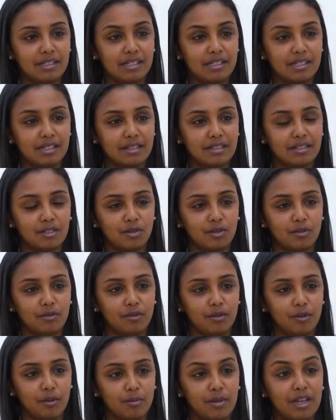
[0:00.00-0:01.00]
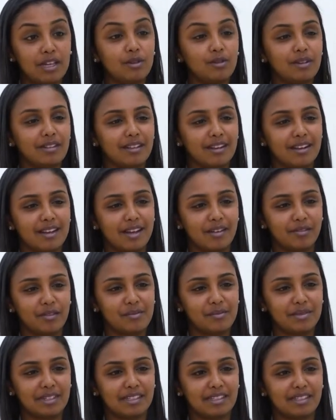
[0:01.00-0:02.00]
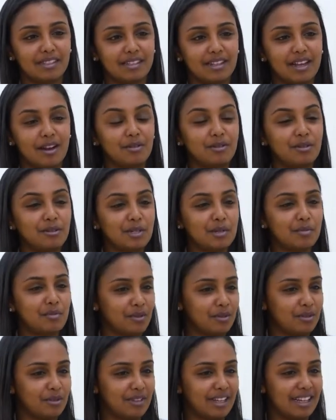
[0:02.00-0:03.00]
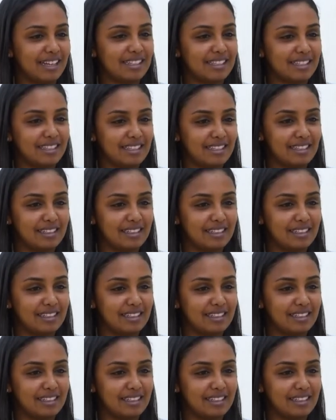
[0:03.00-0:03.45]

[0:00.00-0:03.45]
seeks to form a unitary government. How do you respond to that?